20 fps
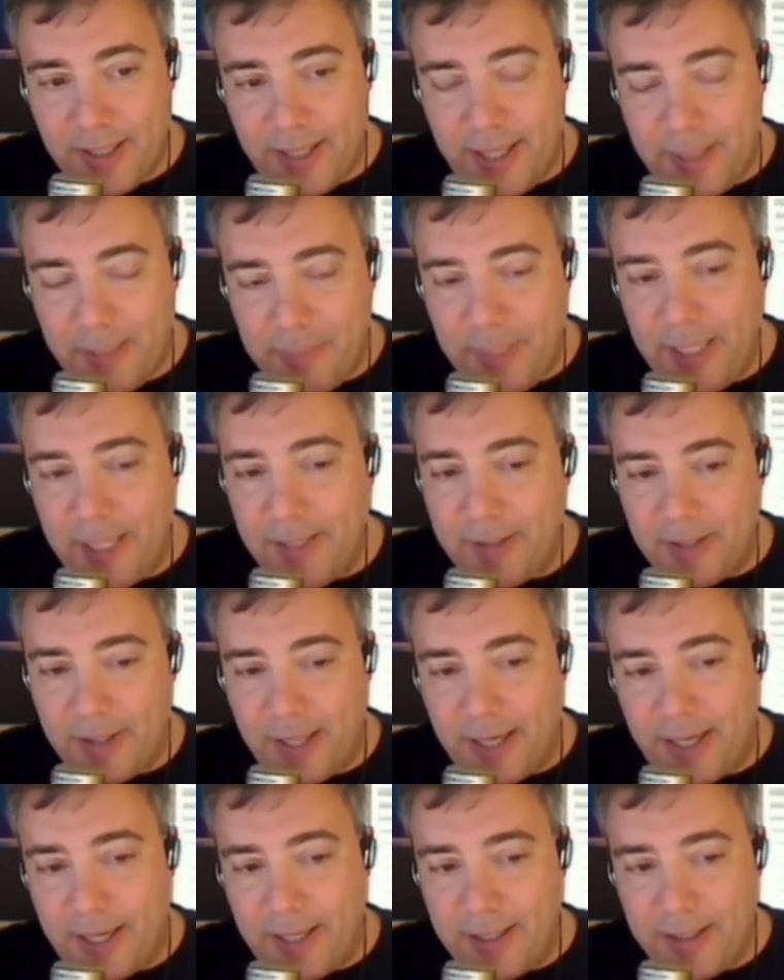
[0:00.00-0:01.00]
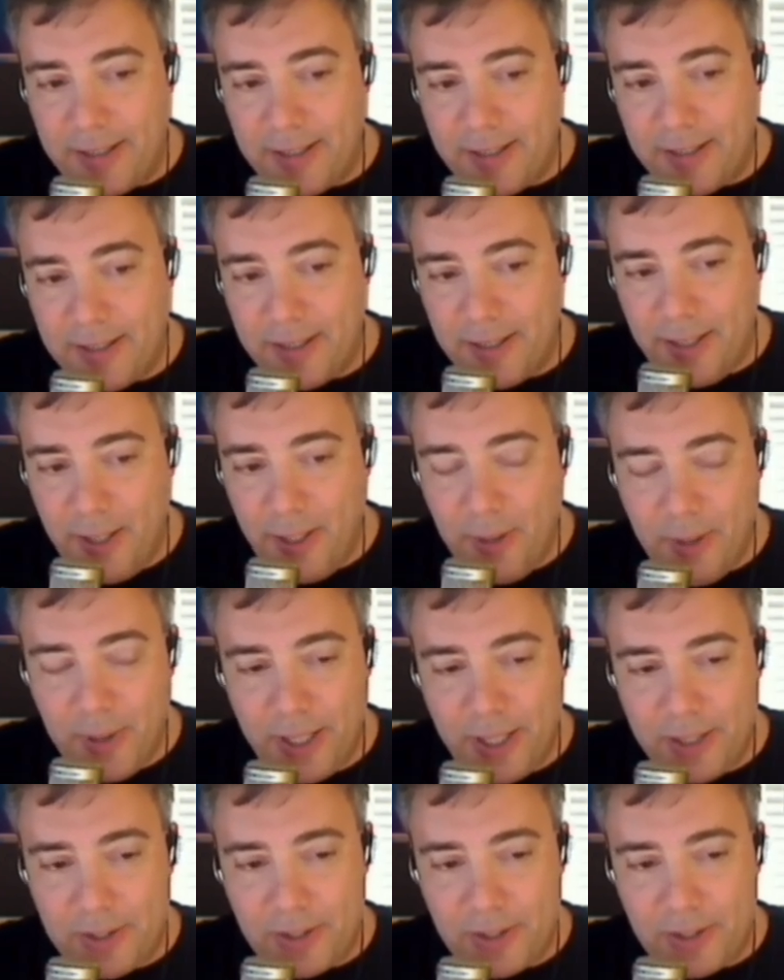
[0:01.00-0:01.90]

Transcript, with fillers: it means that you can